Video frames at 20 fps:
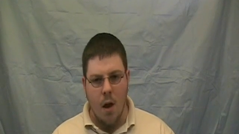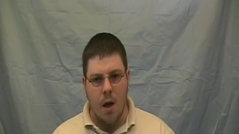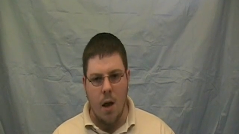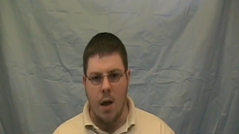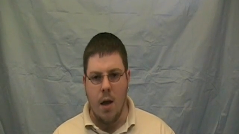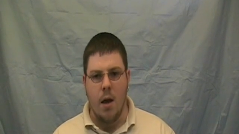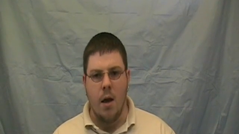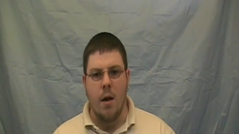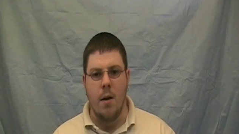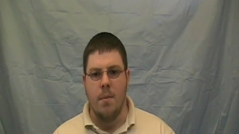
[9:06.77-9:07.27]

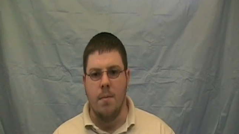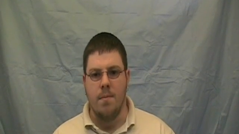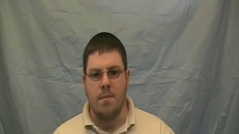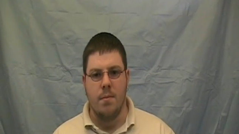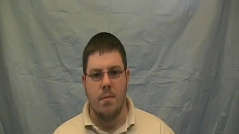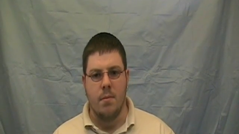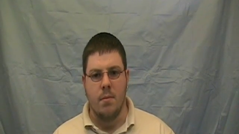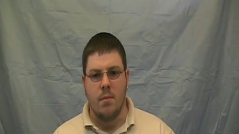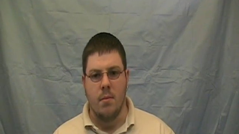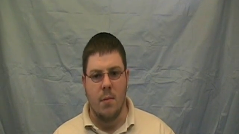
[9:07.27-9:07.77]

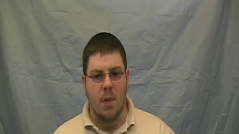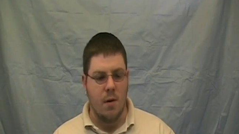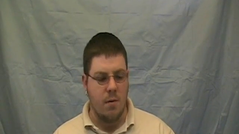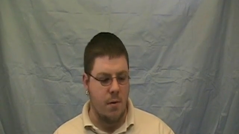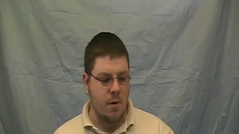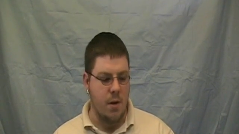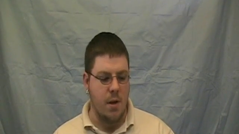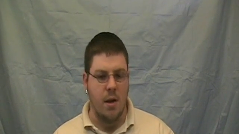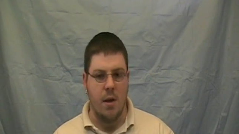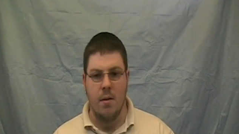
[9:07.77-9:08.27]

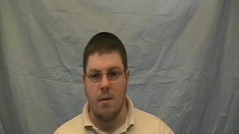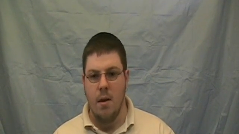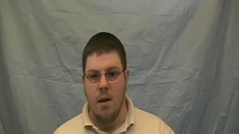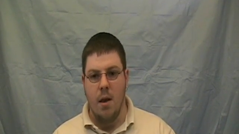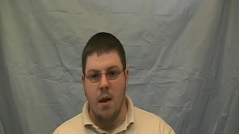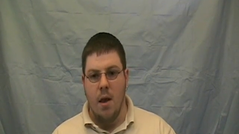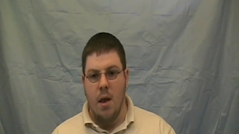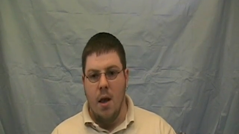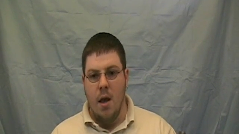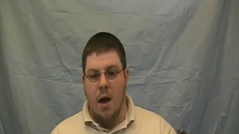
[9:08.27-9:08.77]
Really,
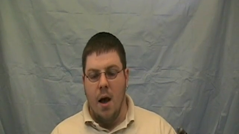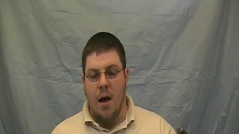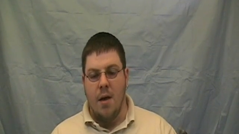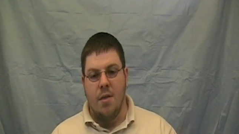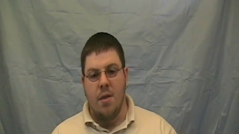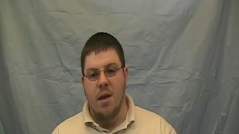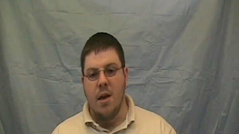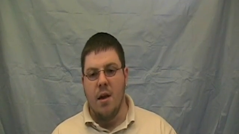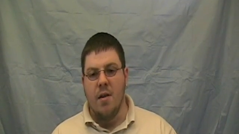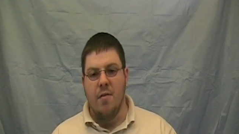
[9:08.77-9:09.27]
I
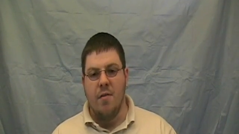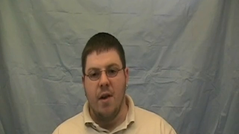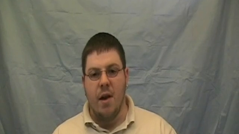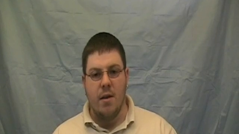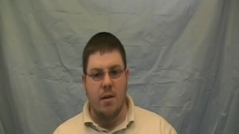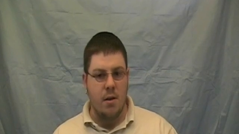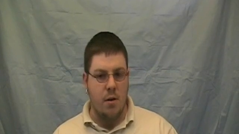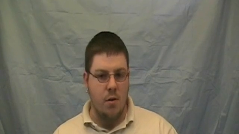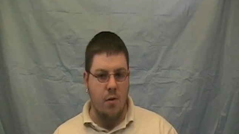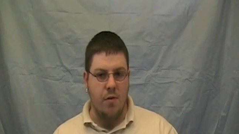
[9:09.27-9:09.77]
think I
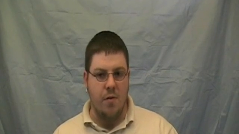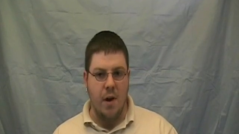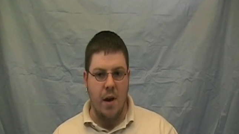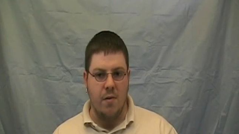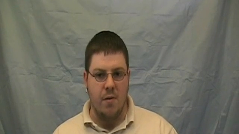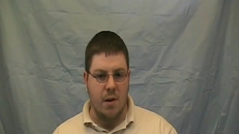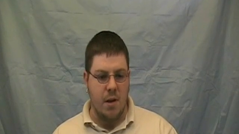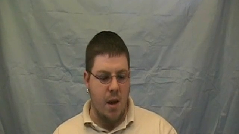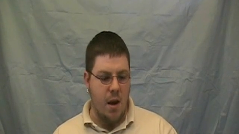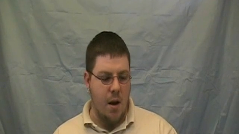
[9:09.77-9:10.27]
found a new
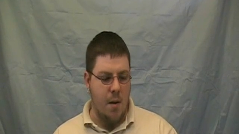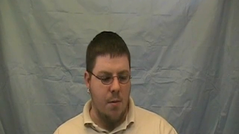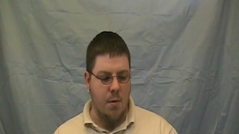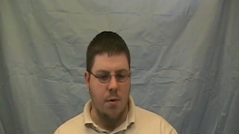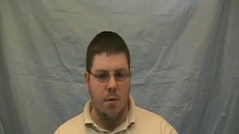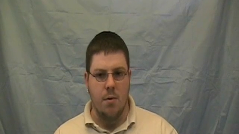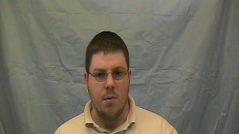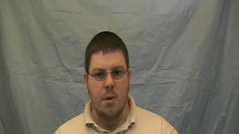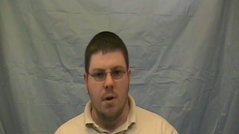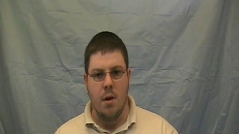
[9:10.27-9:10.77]
favorite
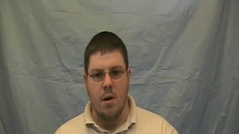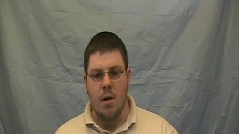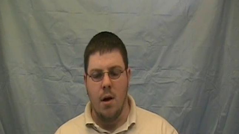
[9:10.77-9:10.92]
Cameroon.